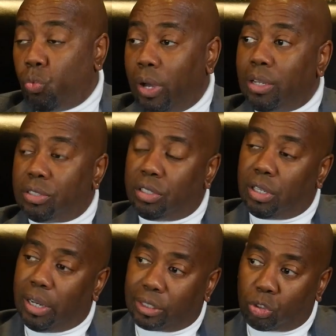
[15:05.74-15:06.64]
well as the
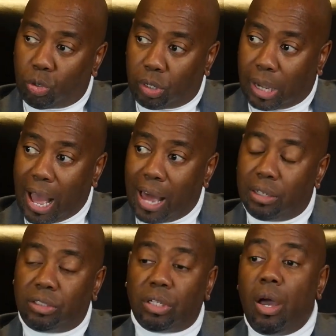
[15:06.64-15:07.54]
electoral
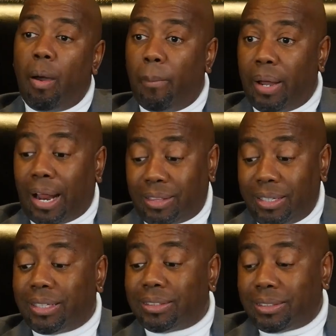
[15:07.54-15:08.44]
college. But I
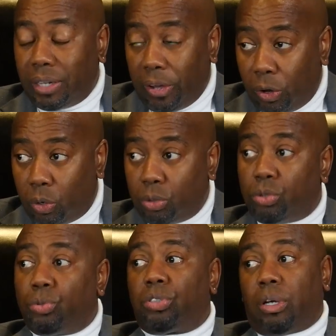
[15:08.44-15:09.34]
think it
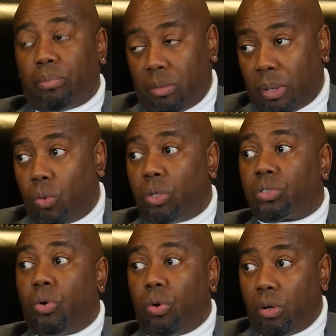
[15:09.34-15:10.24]
tells you something about what's
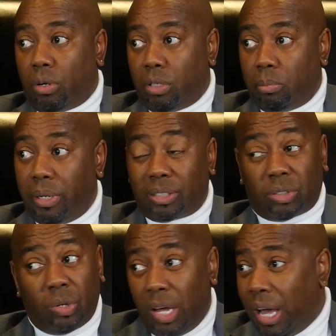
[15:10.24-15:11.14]
going on in America.
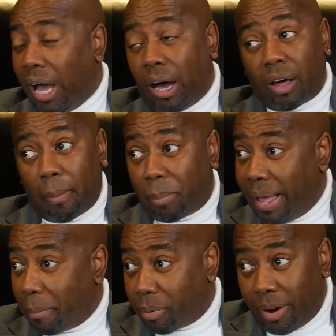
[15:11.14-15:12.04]
So all that
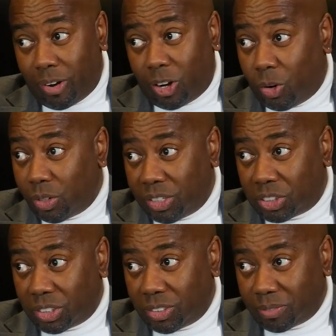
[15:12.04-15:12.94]
black-brown
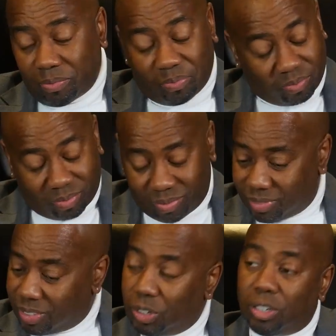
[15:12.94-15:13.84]
coalition,
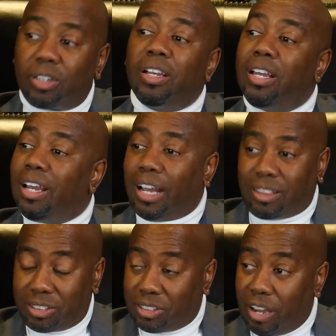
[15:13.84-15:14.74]
look, I
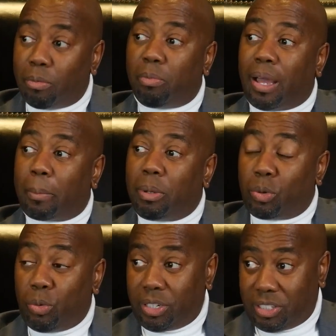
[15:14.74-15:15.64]
think it's time for black people
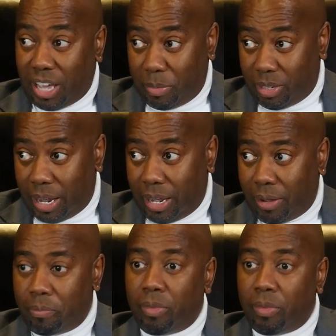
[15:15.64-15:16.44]
to re-examine that.